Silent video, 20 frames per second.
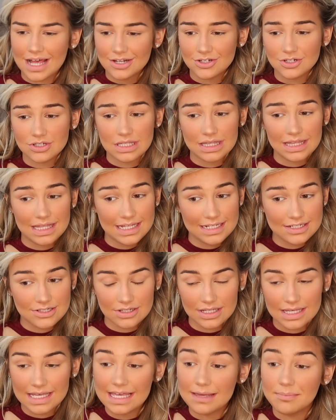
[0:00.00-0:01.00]
I just
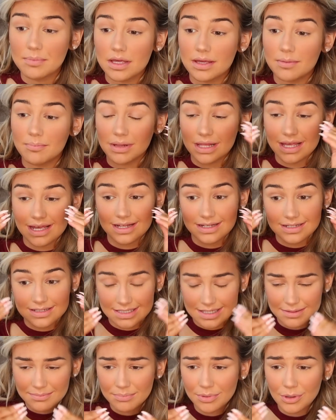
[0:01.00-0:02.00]
literally keep it plain and
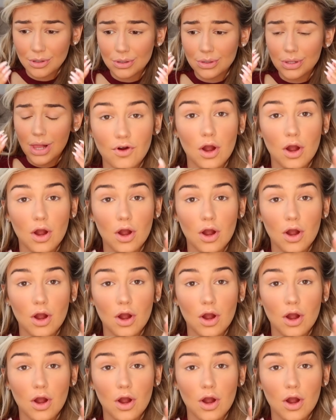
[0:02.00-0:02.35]
simple.